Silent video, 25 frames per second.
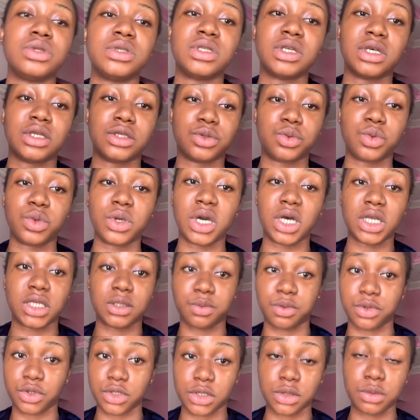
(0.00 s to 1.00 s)
as quick as
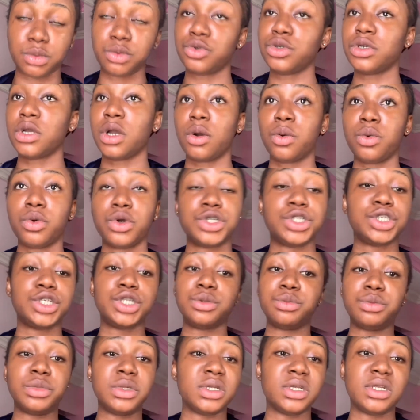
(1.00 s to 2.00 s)
possible. You can wash it
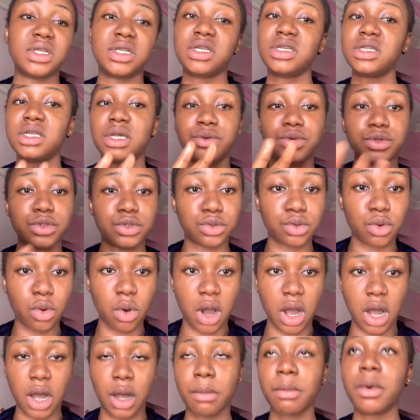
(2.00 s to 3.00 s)
immediately, there is no
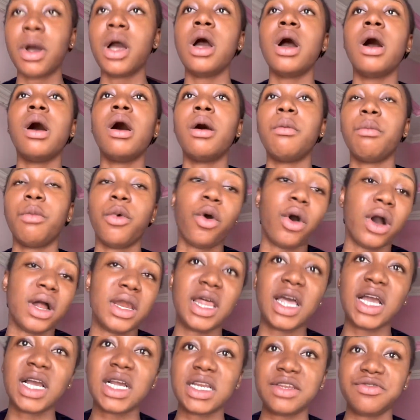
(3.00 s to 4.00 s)
harm, but I
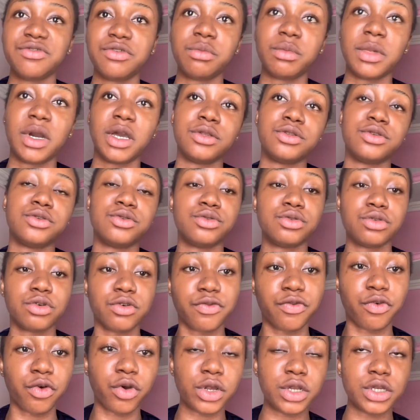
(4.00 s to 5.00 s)
like leaving mine to soak
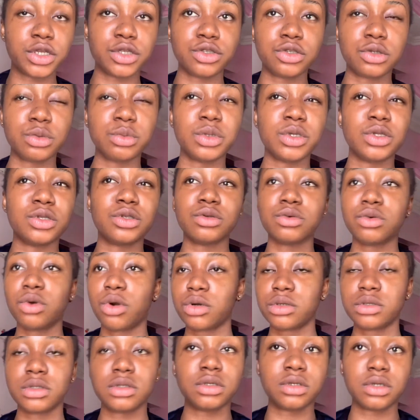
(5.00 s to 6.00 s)
for a little bit so all
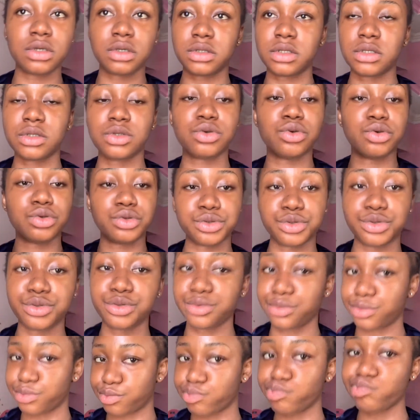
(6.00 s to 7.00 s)
the dirt is going to,